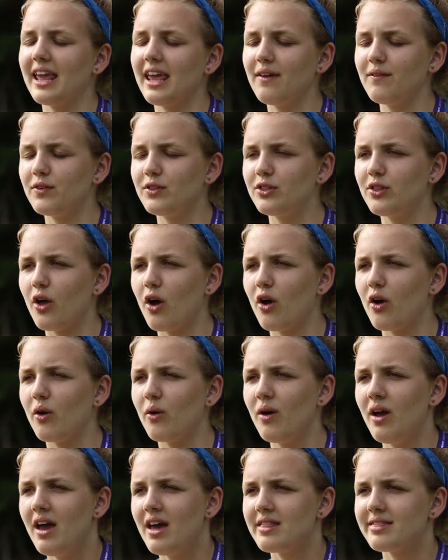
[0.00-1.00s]
even
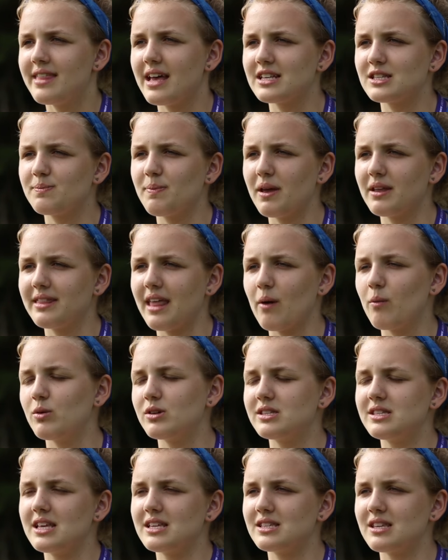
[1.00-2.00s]
though there
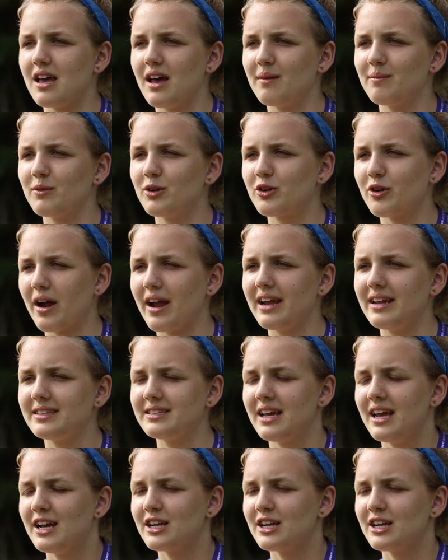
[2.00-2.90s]
was this great